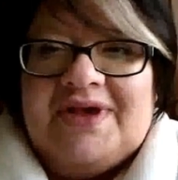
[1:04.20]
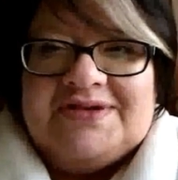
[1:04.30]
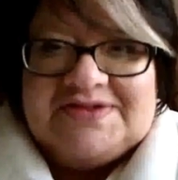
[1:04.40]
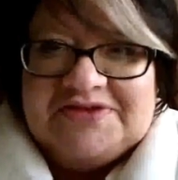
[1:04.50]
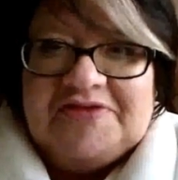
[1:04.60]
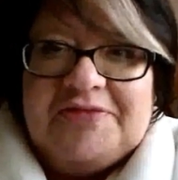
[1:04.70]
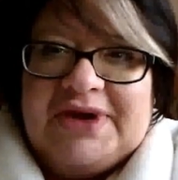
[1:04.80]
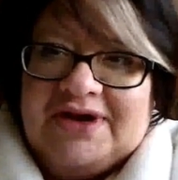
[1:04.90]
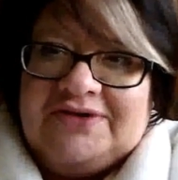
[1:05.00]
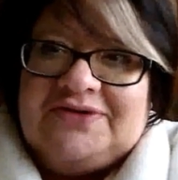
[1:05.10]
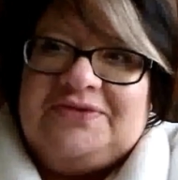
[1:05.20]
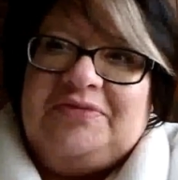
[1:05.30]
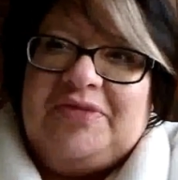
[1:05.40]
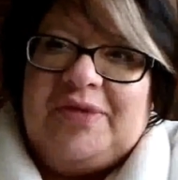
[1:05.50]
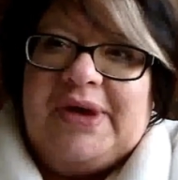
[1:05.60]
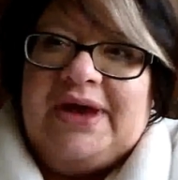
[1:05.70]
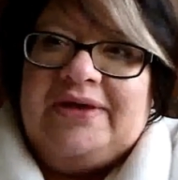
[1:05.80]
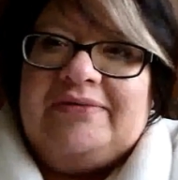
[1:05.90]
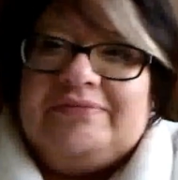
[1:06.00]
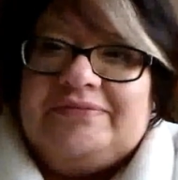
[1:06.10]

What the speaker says: I'll see you in my next one. Bye bye.